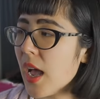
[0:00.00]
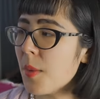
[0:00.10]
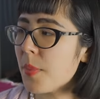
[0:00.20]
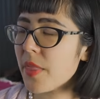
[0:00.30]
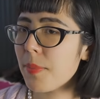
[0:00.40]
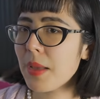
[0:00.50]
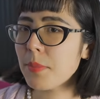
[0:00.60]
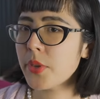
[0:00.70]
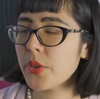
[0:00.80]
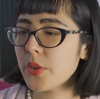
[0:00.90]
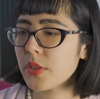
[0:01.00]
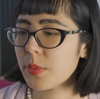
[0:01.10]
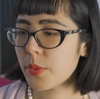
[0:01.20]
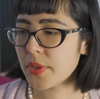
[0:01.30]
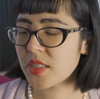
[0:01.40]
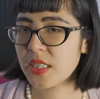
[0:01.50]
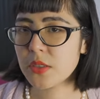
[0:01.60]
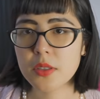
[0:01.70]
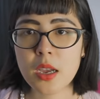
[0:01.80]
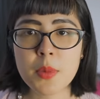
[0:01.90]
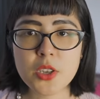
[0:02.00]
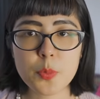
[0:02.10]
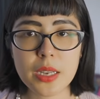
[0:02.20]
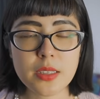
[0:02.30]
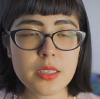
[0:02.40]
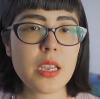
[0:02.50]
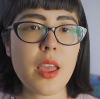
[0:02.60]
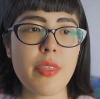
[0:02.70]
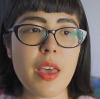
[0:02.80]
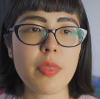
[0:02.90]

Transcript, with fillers: um, but the bamboo double pointed needles are much blunter